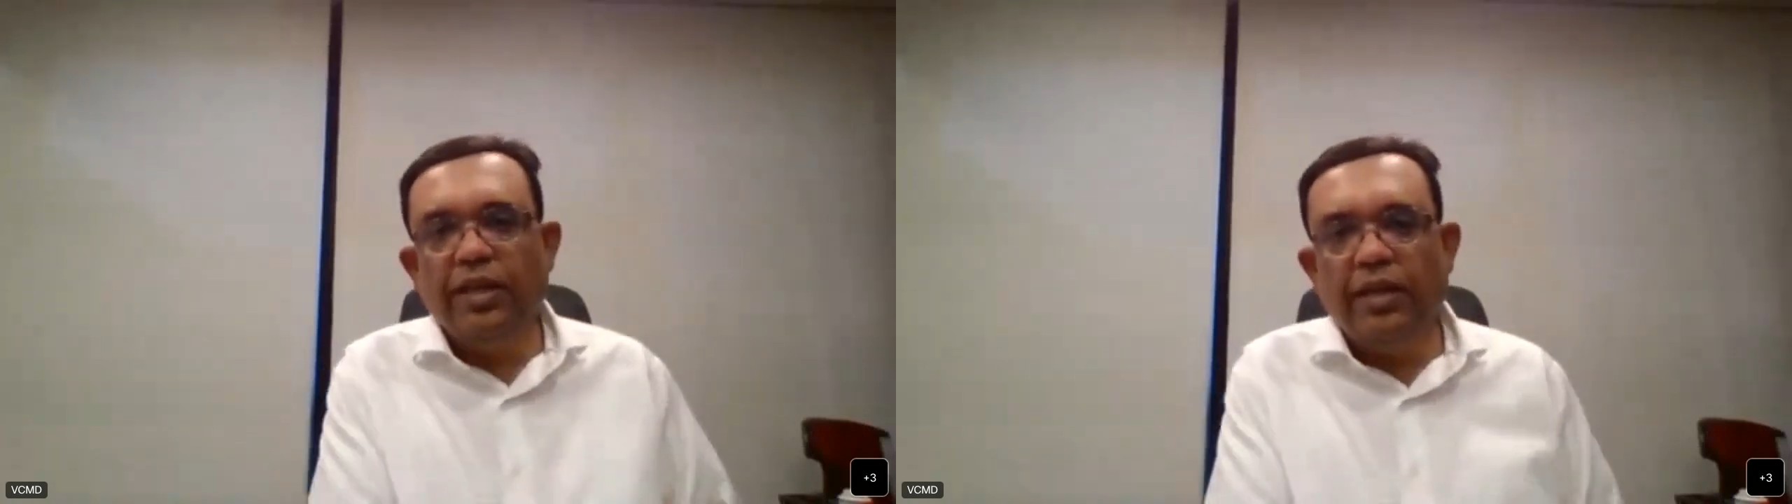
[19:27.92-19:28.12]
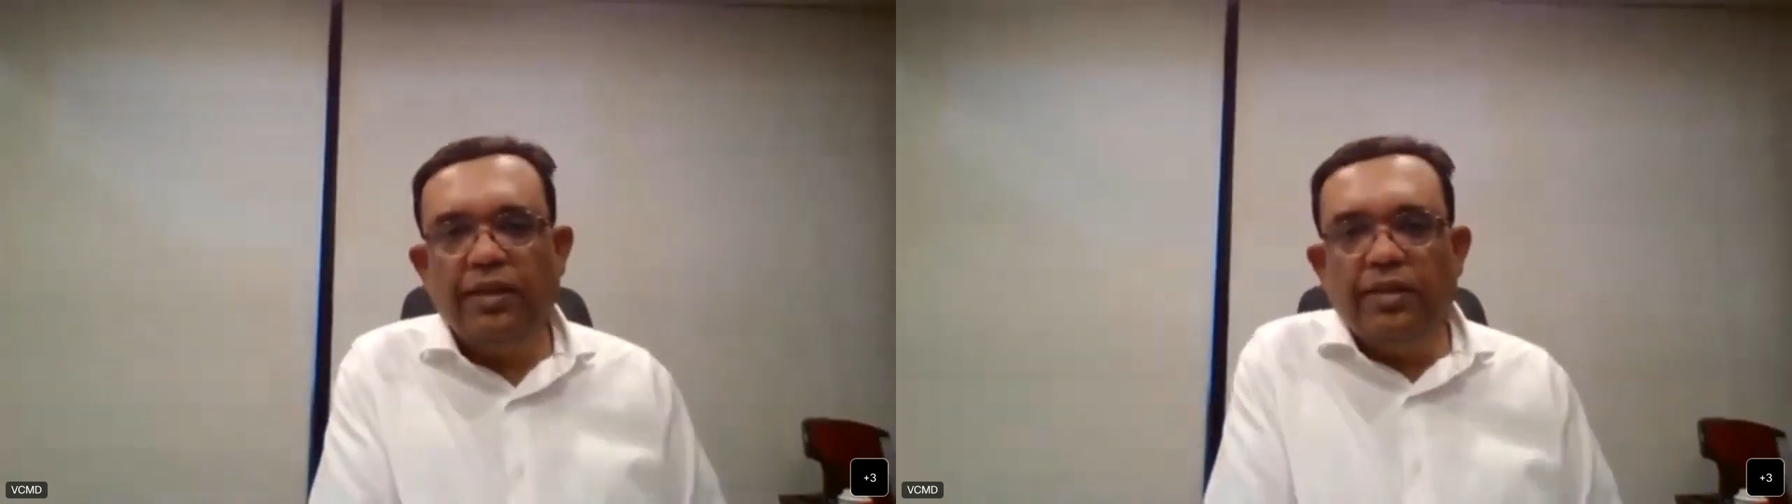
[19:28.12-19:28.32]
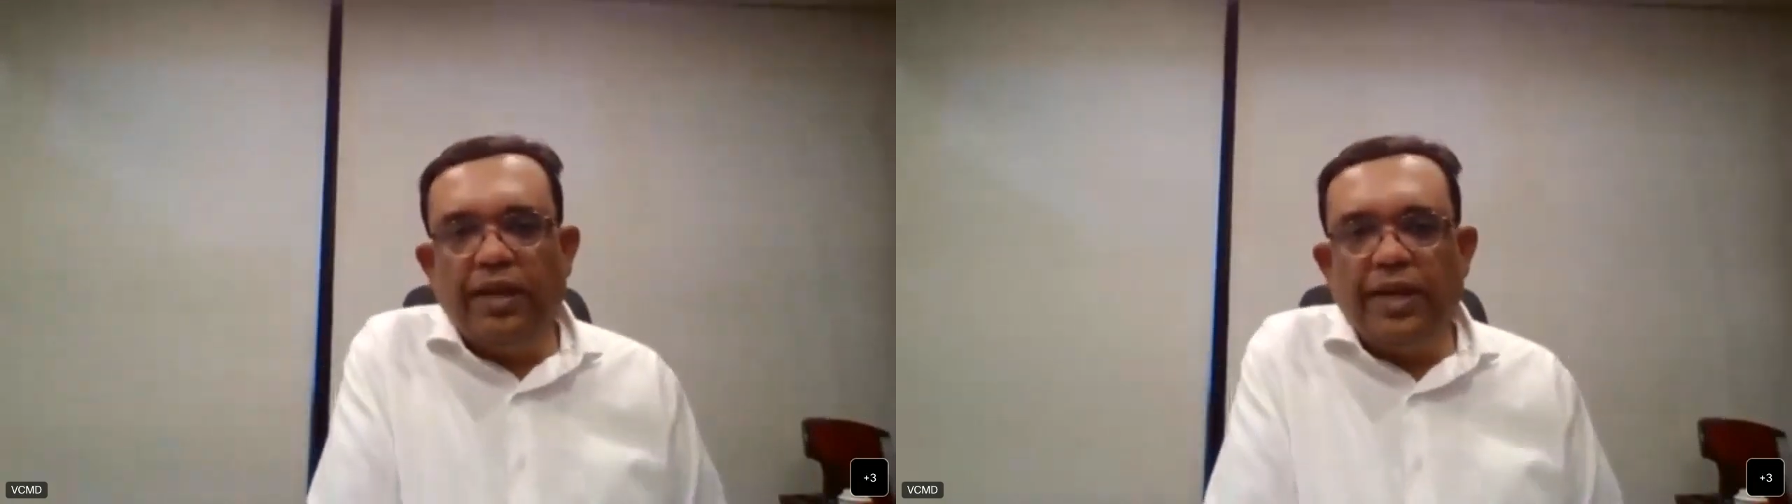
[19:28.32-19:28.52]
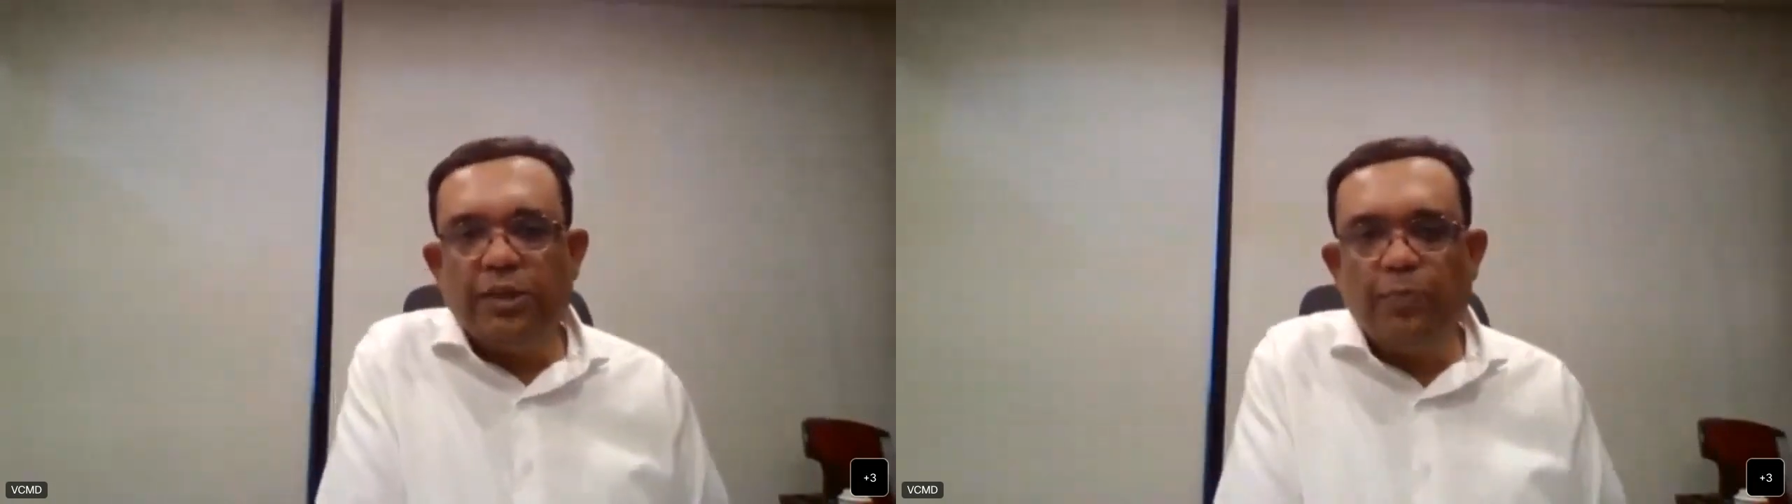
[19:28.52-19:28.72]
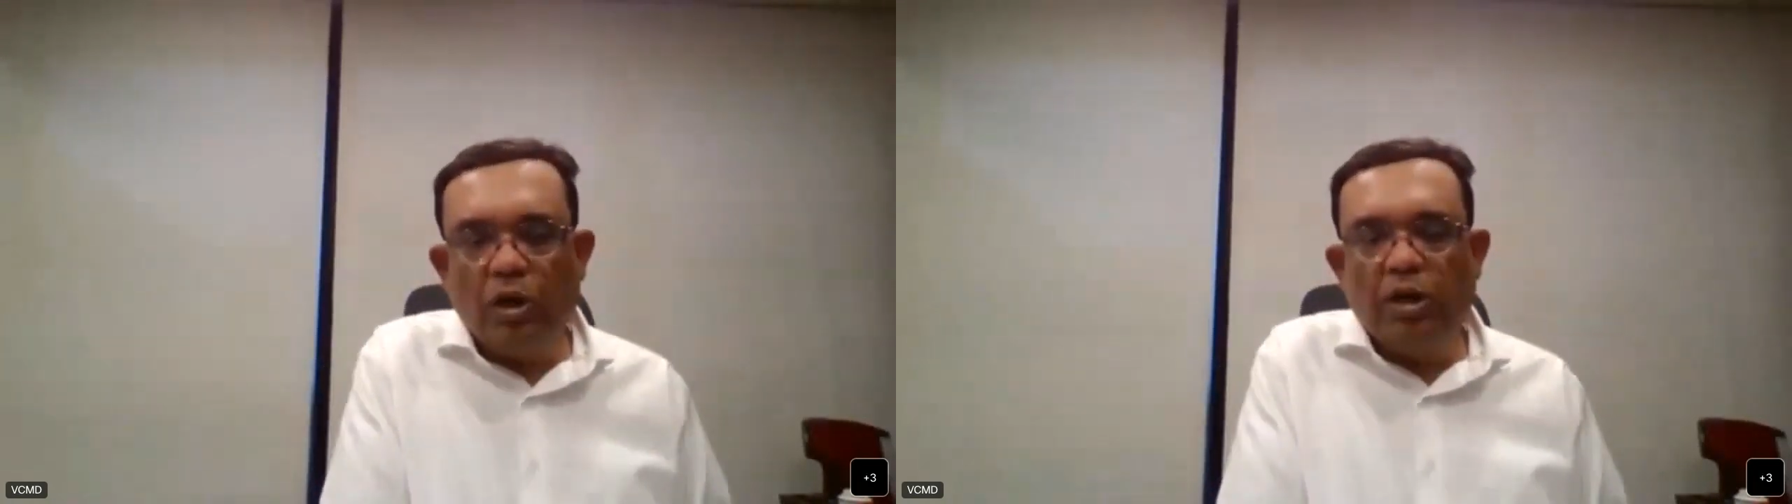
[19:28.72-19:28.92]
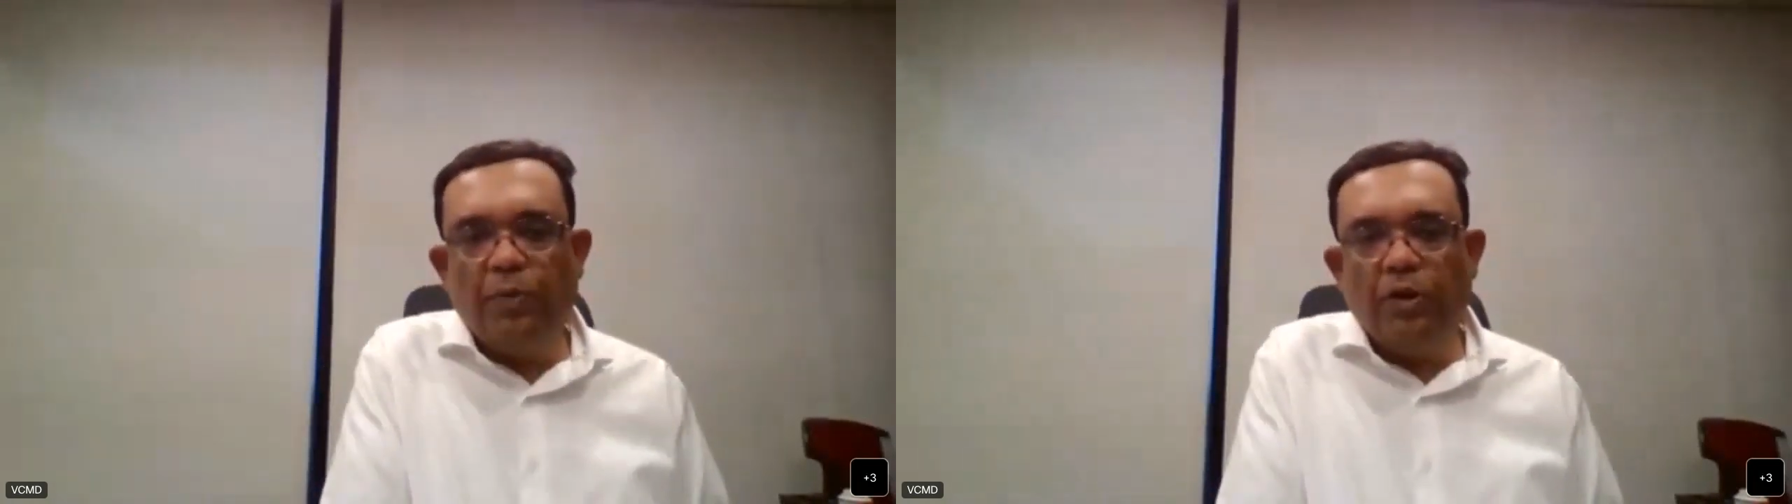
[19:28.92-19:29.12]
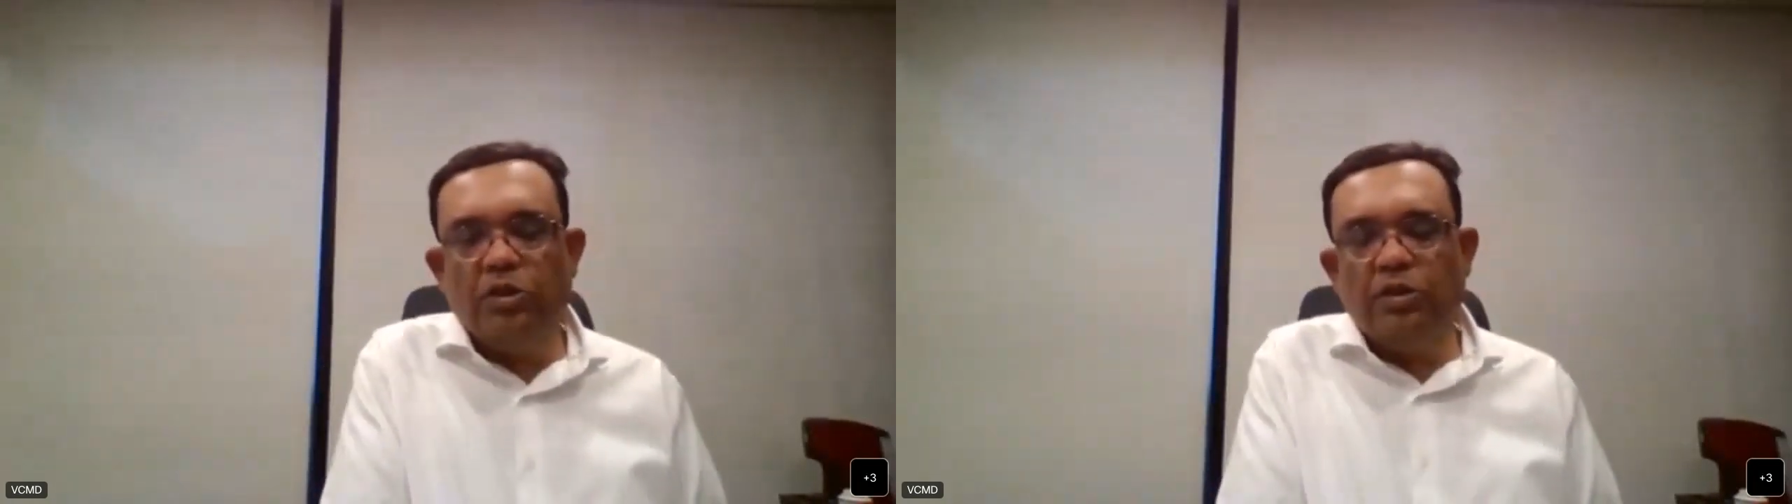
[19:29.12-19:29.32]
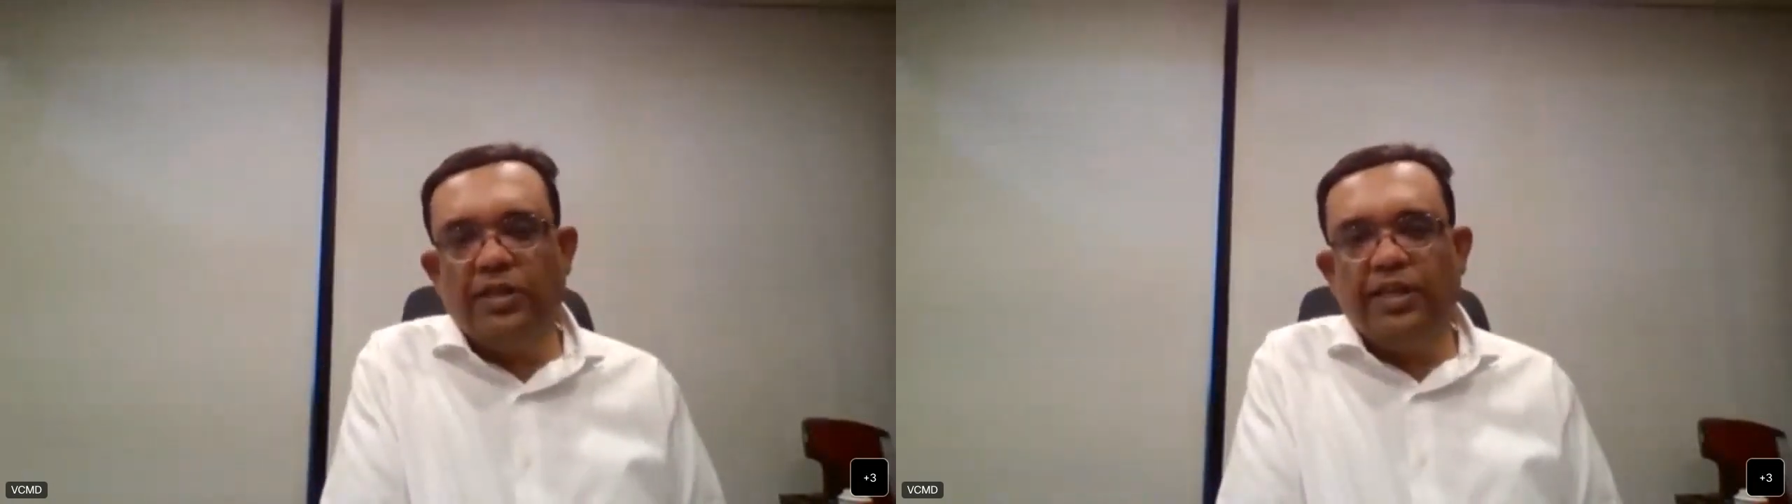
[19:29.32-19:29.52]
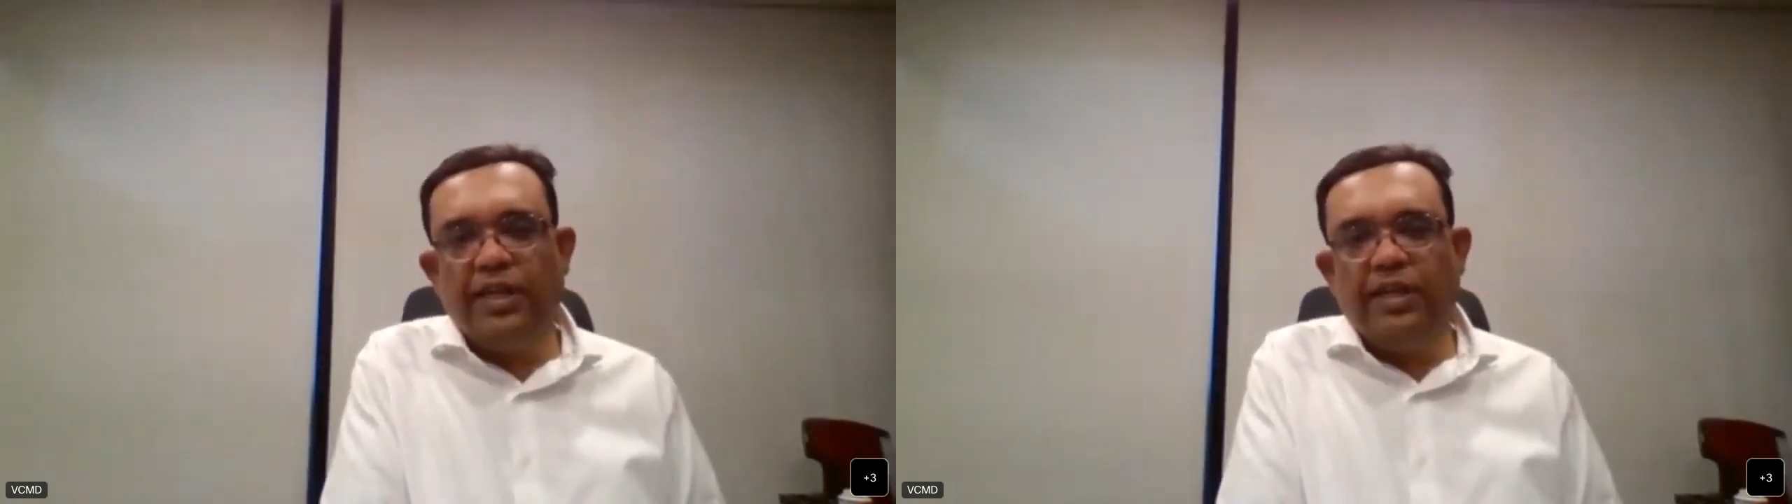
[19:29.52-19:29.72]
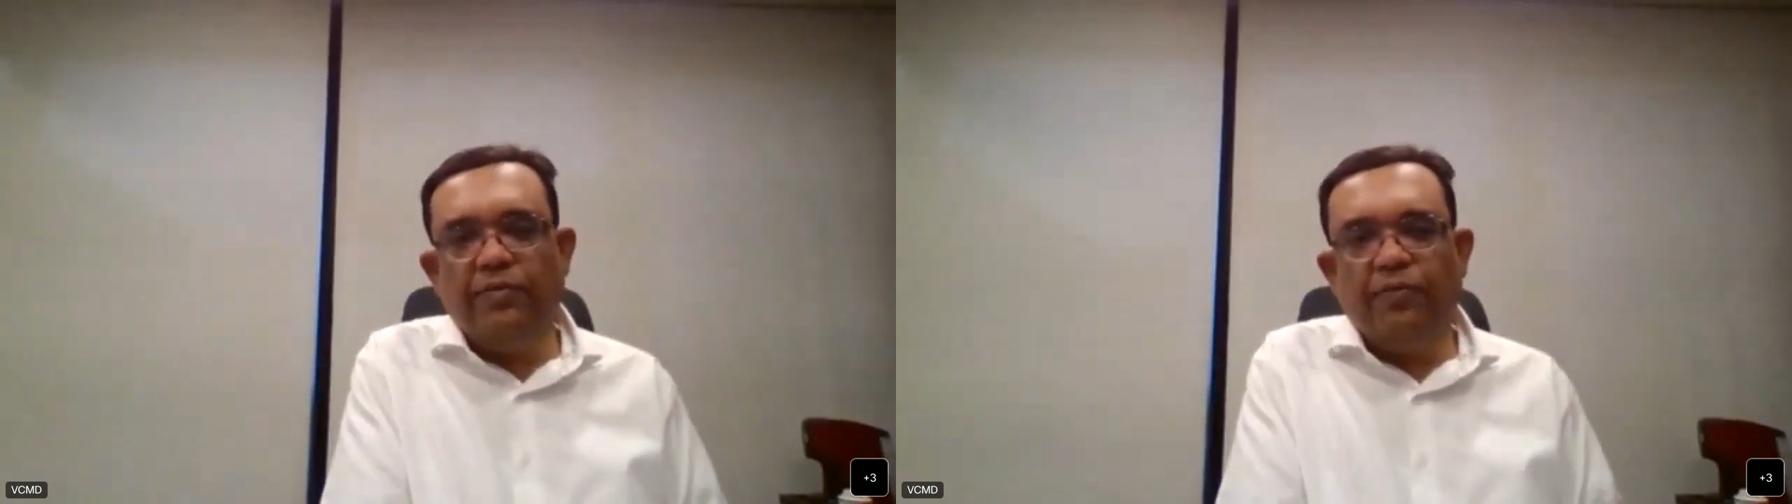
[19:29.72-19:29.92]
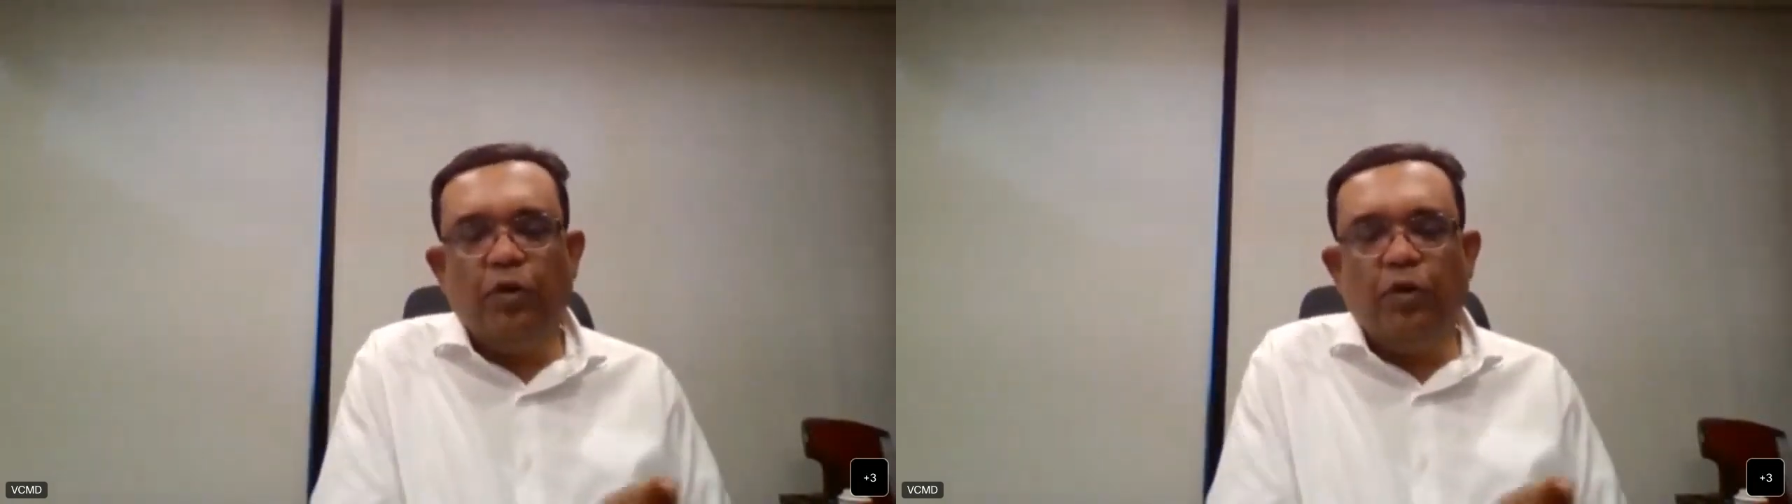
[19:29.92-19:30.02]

in the export opportunity,